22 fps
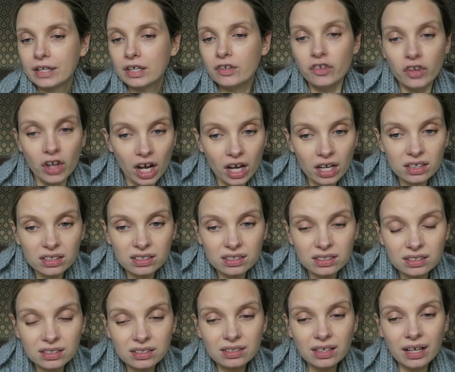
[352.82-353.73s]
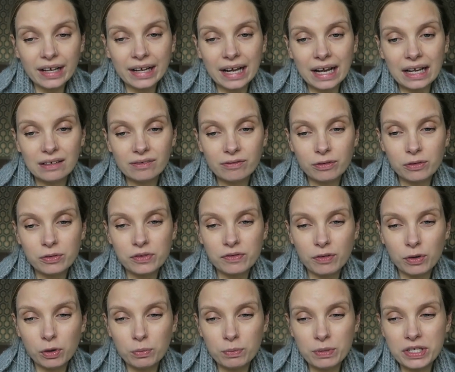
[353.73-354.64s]
Nuts, like handfuls
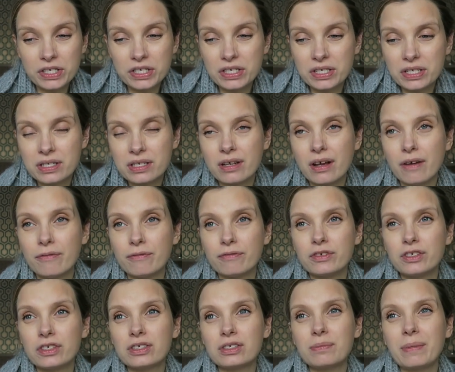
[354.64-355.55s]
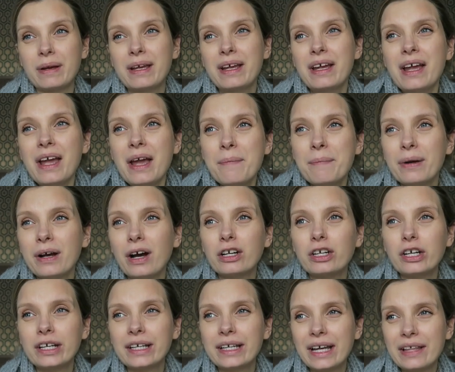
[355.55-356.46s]
of almonds and stuff, just to make, but
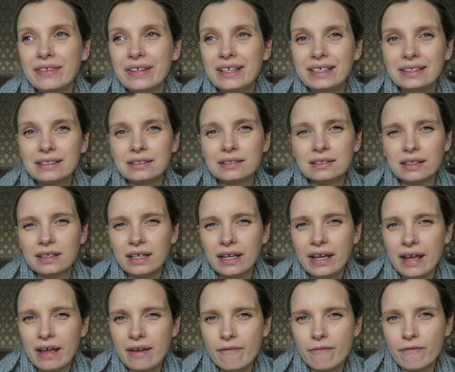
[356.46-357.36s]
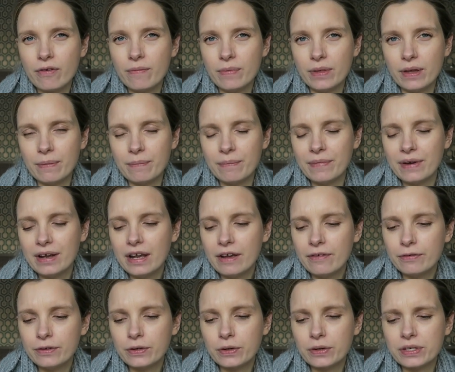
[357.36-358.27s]
I don't get the instant hit from them,
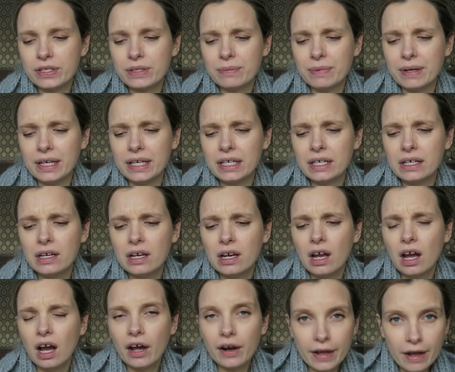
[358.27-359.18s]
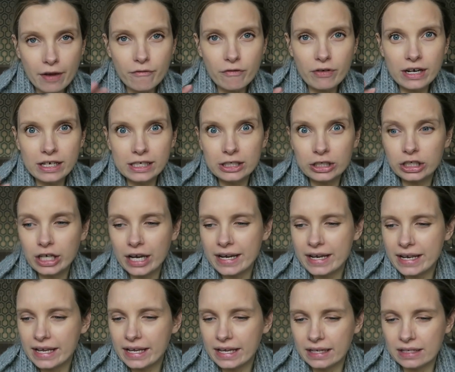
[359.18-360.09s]
if you know what I mean. And I get really
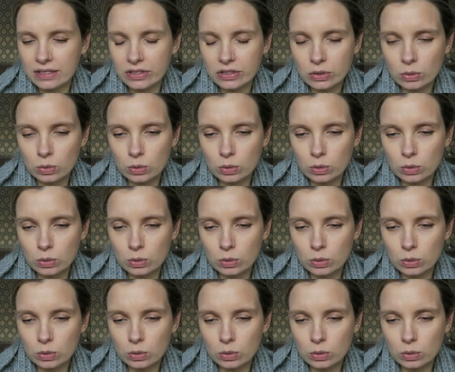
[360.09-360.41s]
shaky and